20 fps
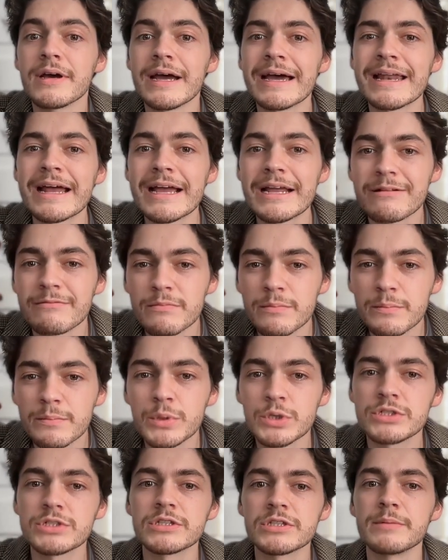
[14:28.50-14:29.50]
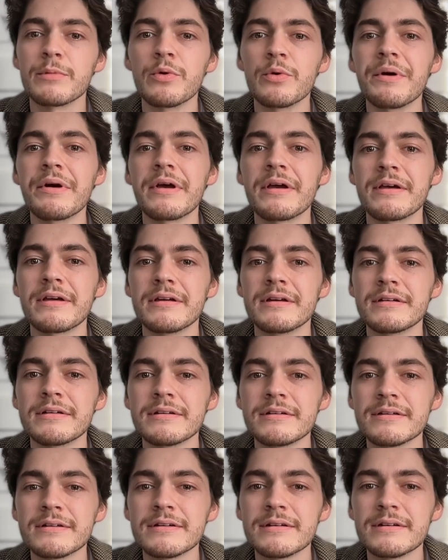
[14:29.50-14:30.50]
and I push them away
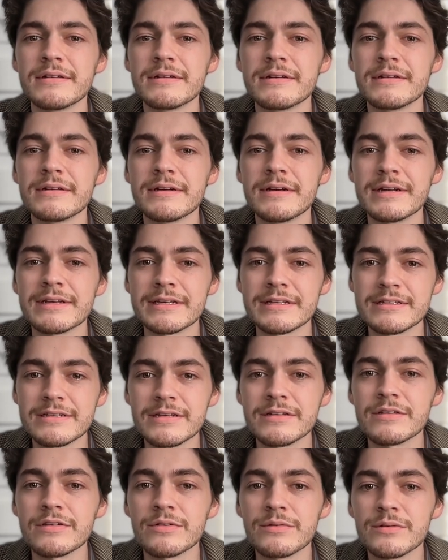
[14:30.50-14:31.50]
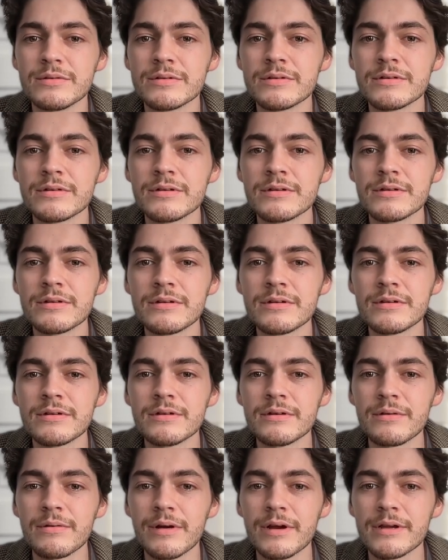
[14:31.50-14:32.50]
and continue,
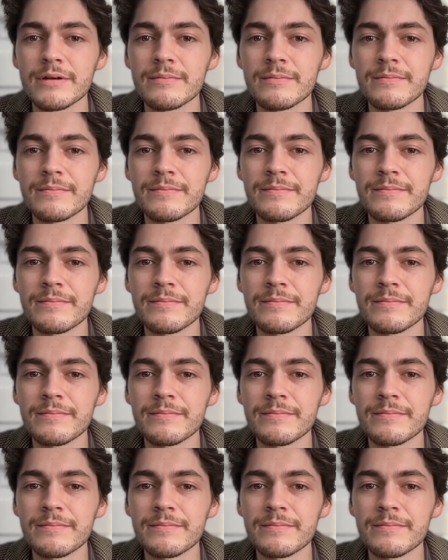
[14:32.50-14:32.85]
right?